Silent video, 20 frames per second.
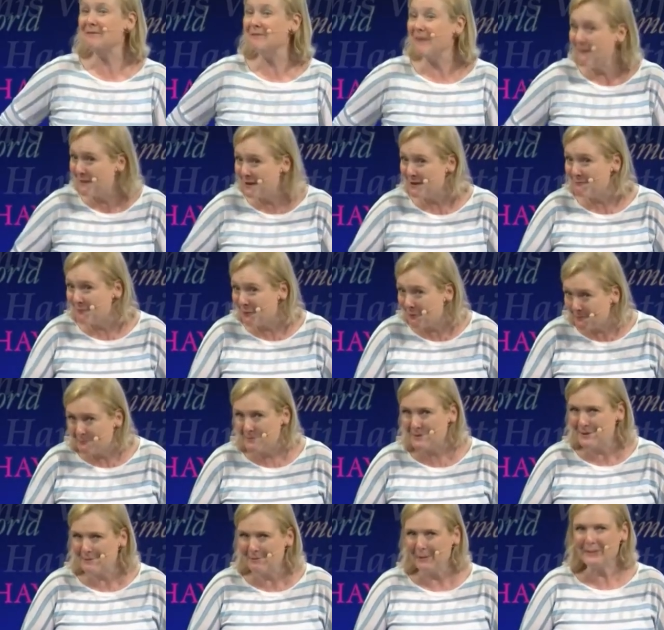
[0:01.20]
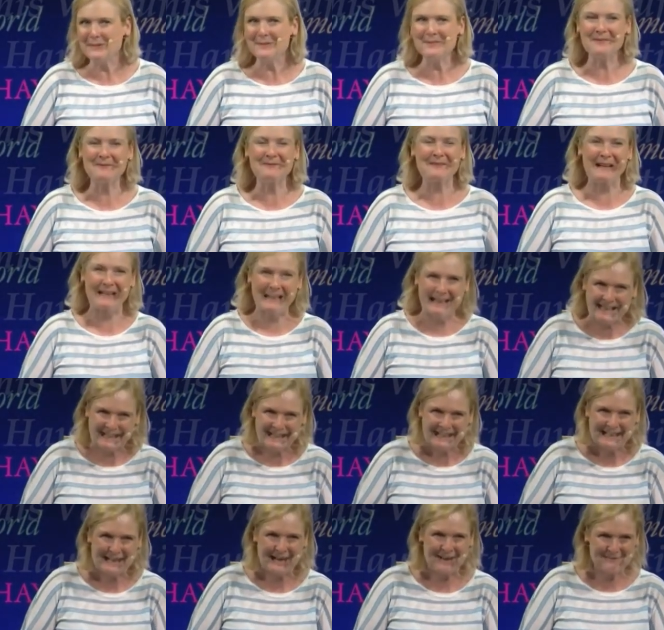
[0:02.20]
a very warm response. You've
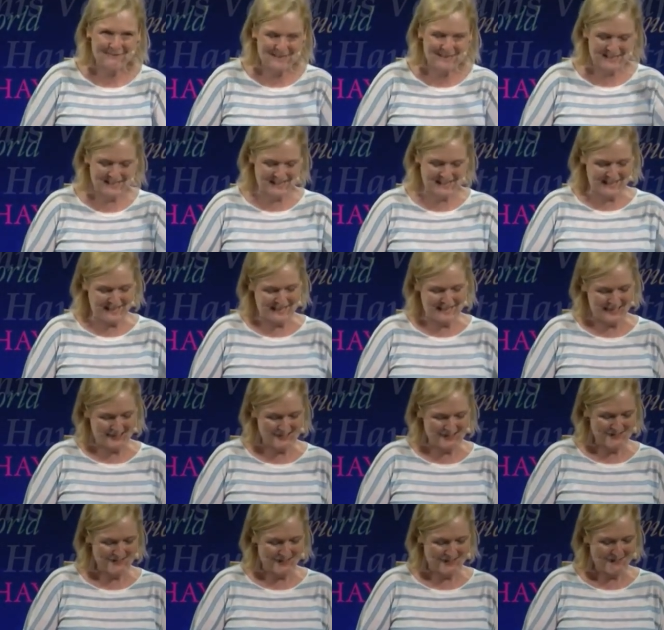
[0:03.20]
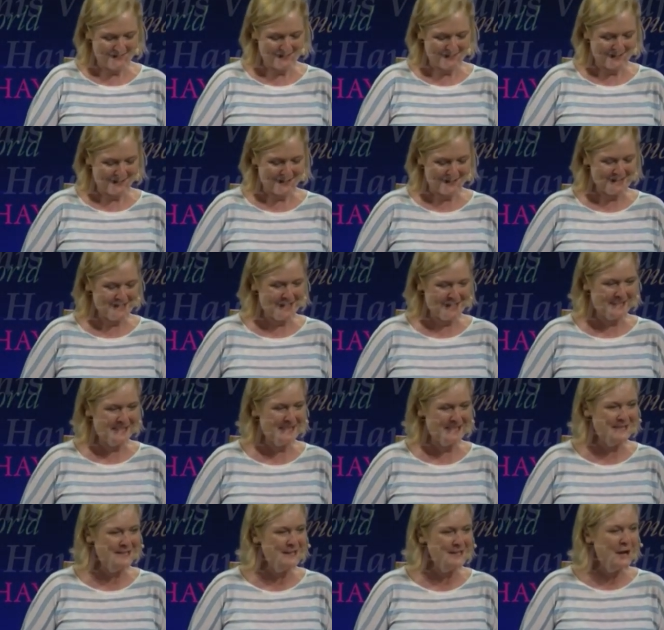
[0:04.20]
clearly come to see Yanis Varoufakis,
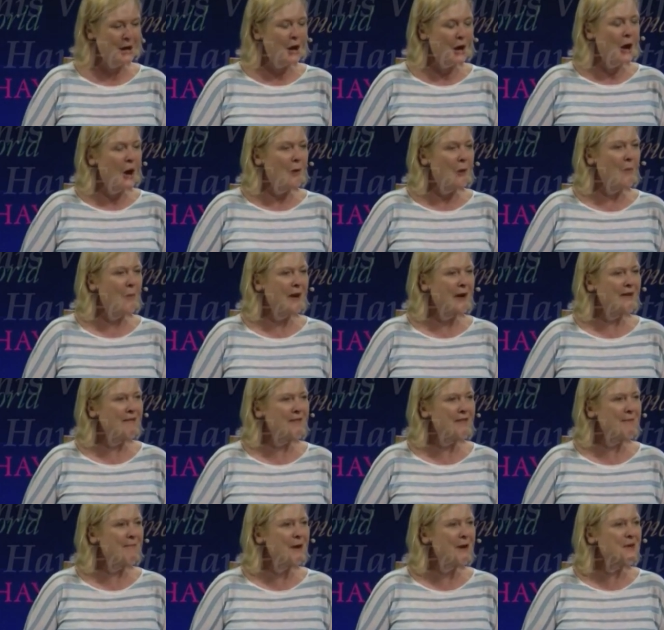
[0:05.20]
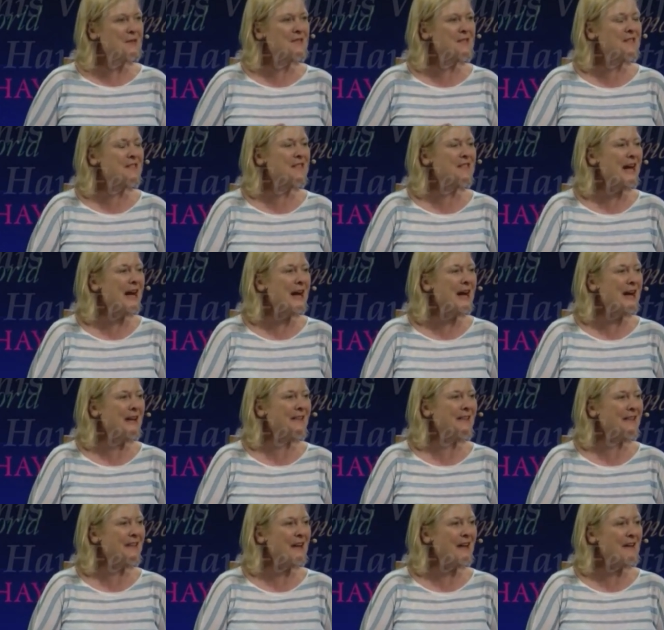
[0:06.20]
and he's one of the most
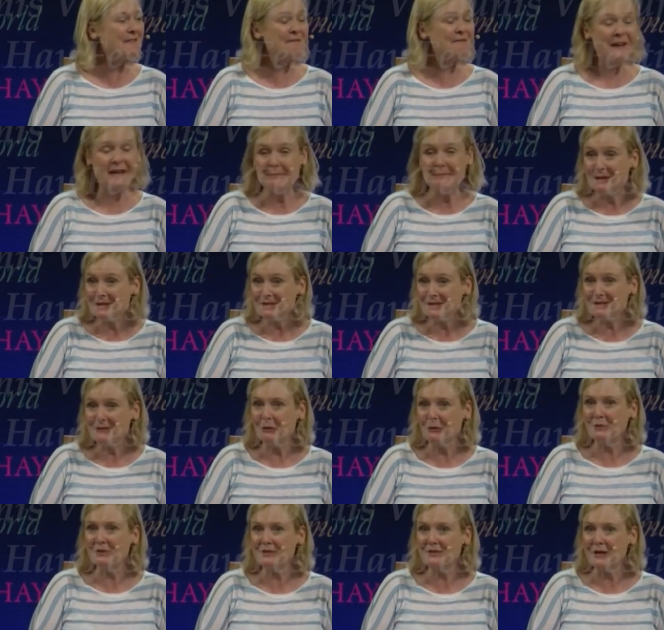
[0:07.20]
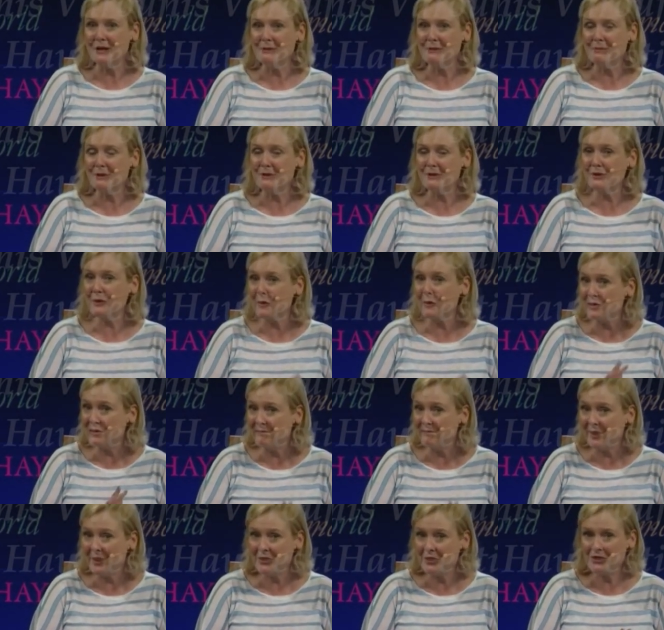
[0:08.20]
uh, famous, also most
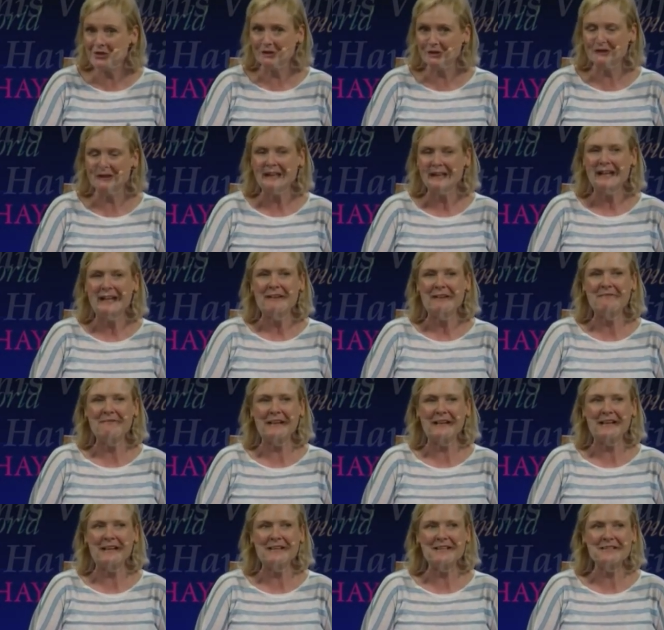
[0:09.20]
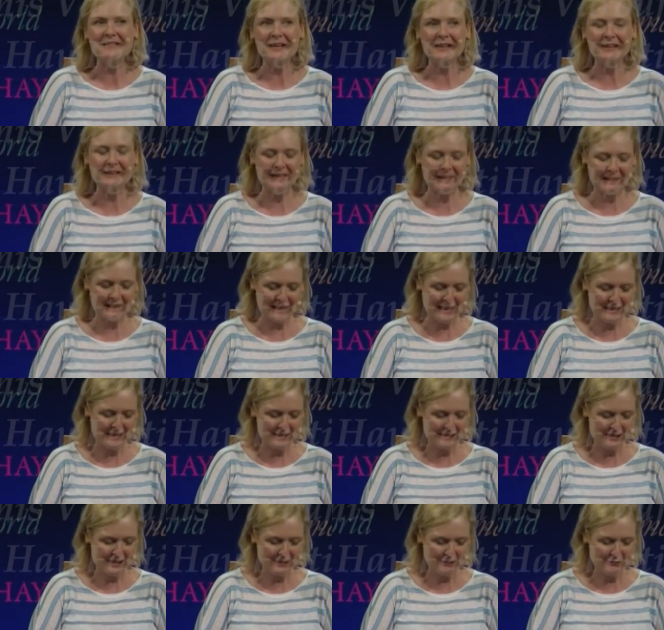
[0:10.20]
controversial figures, I think,
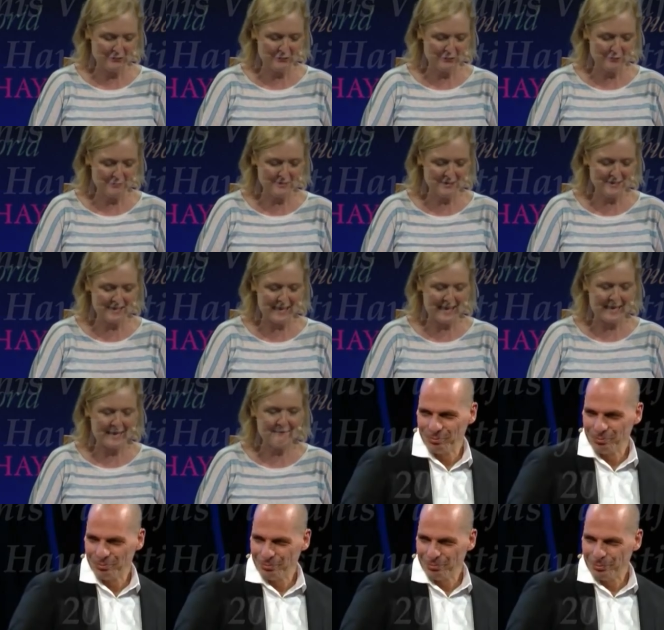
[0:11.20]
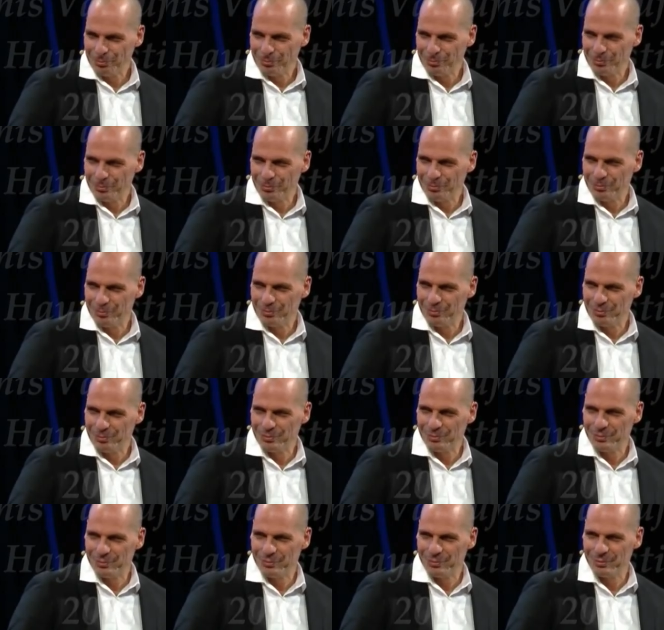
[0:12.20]
in Europe today. Um,
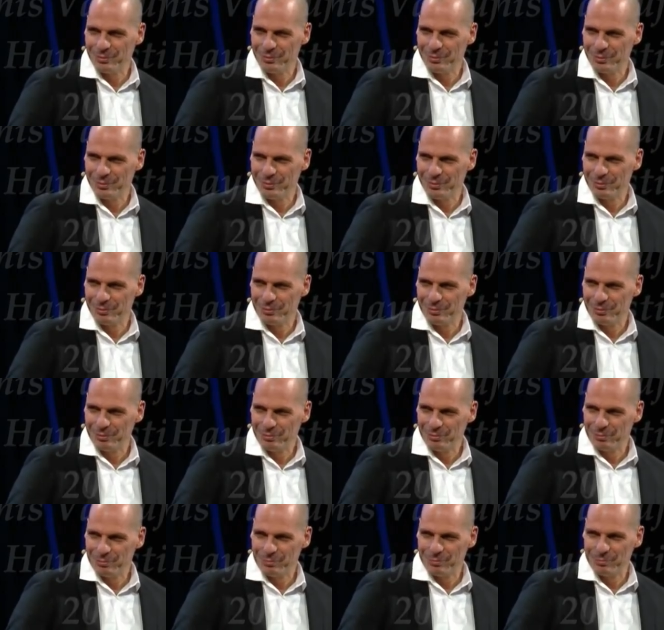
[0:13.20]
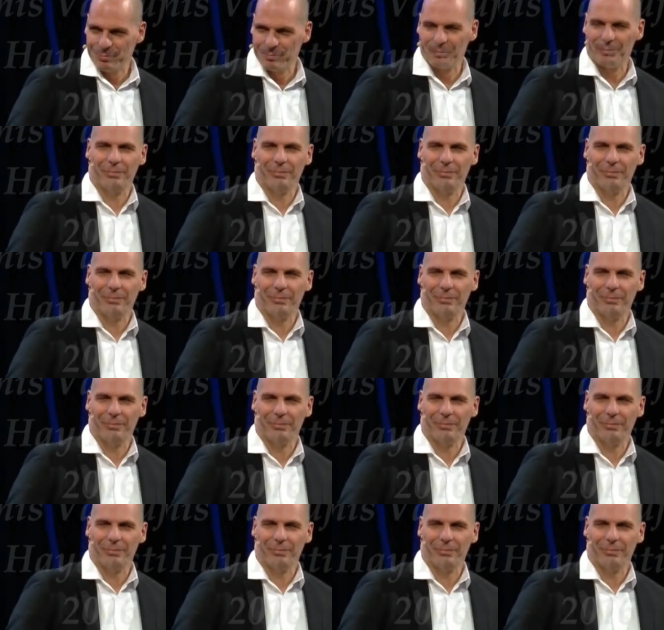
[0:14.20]
he's had praise from